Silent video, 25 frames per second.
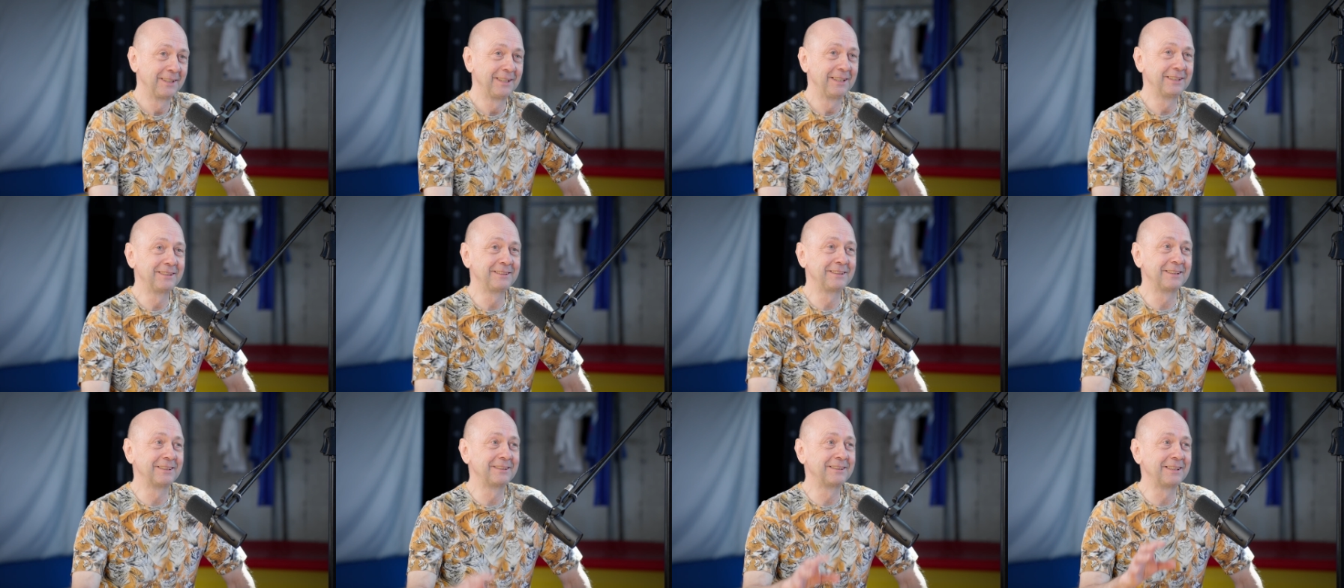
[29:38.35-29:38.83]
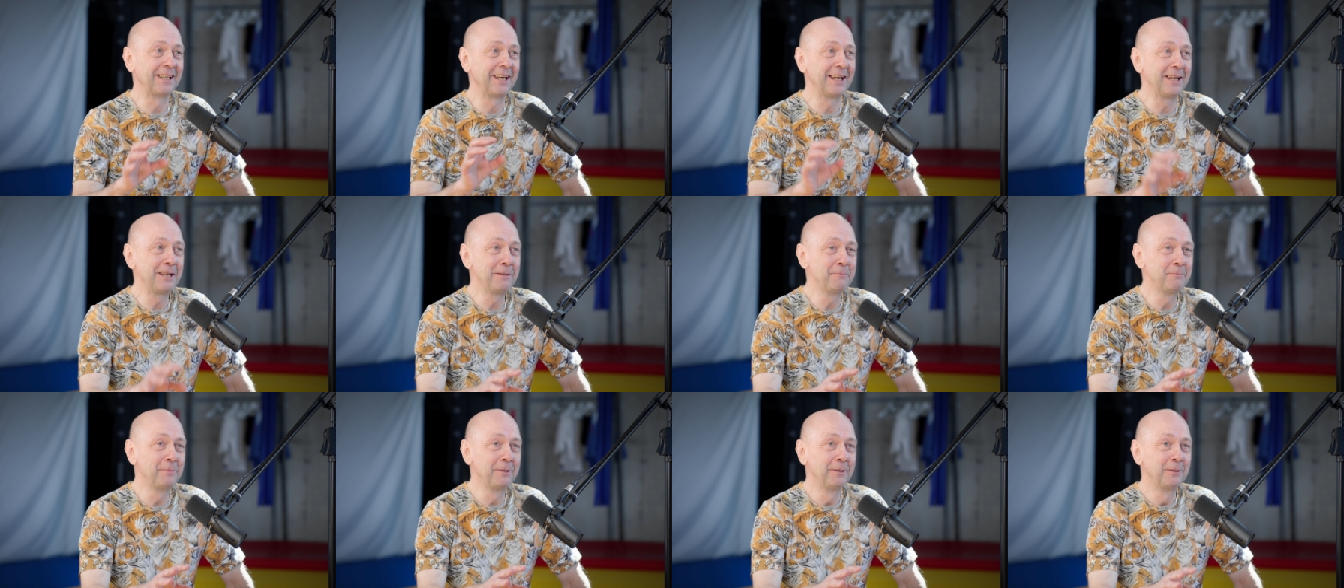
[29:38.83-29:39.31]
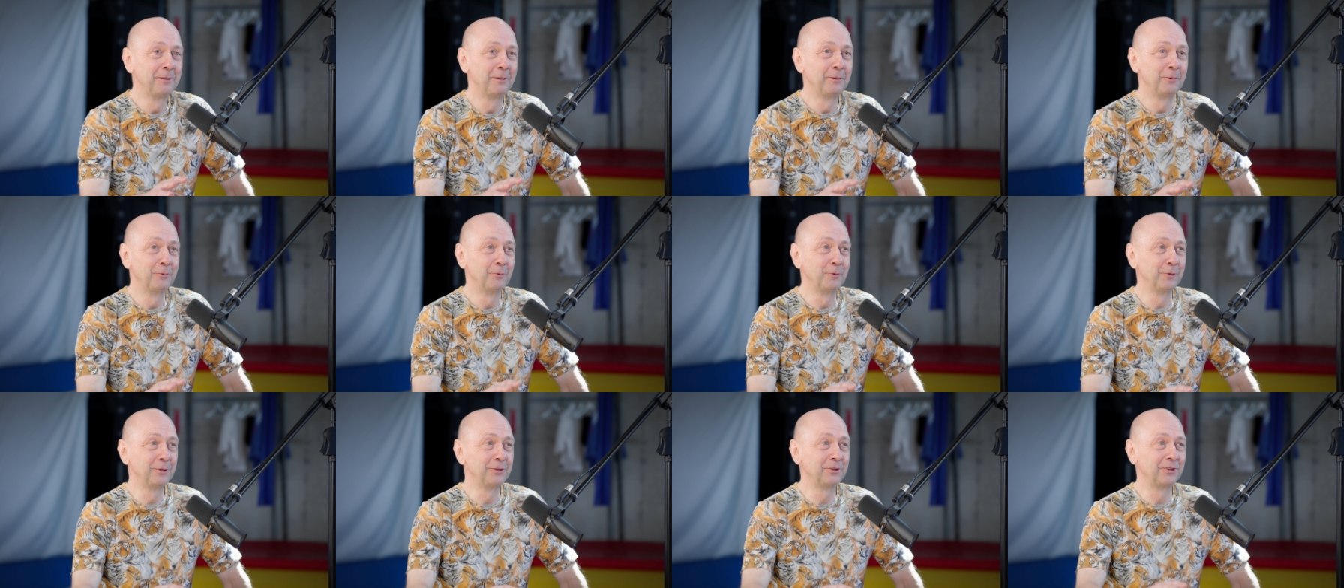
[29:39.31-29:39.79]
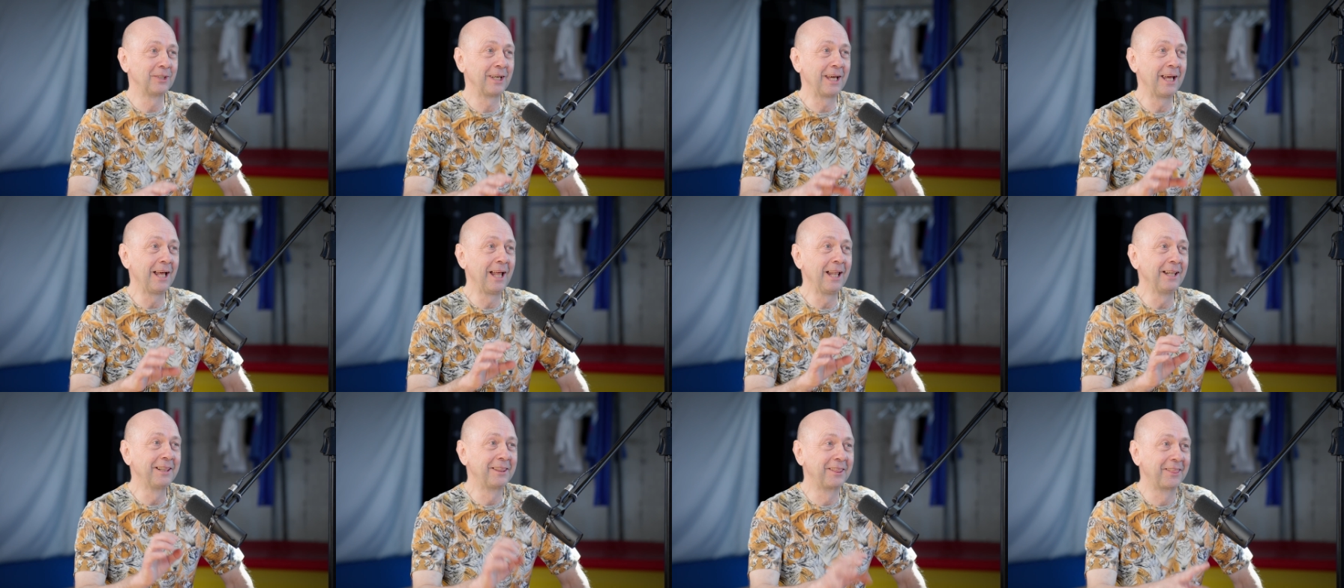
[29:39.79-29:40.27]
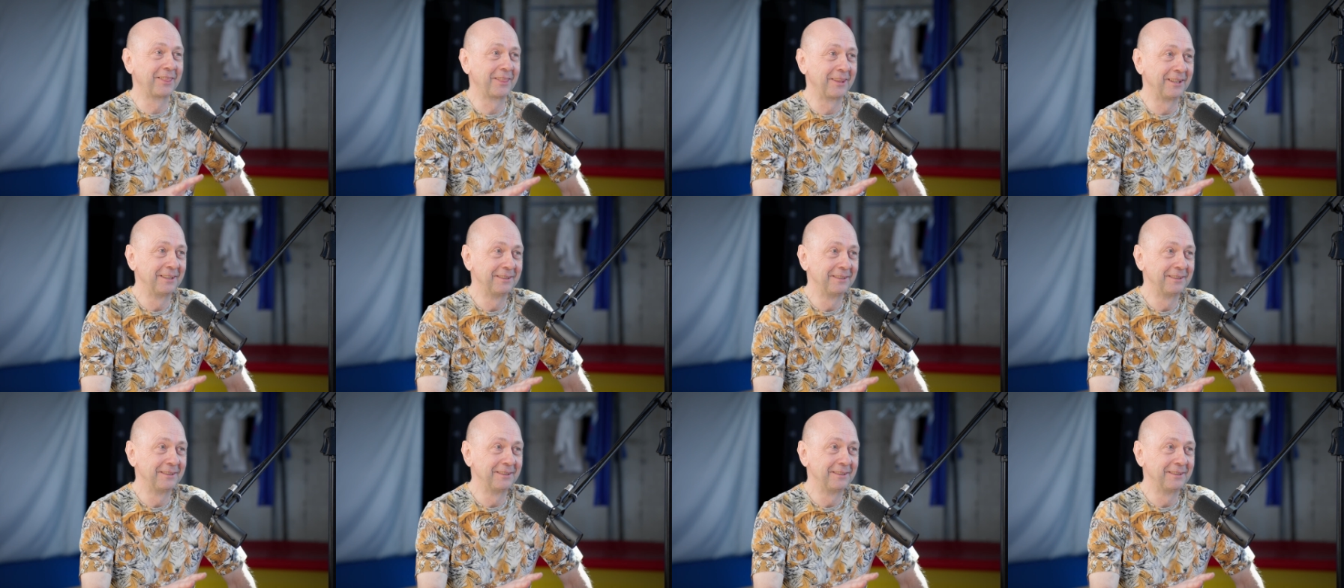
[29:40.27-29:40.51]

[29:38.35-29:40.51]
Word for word: It's the same with health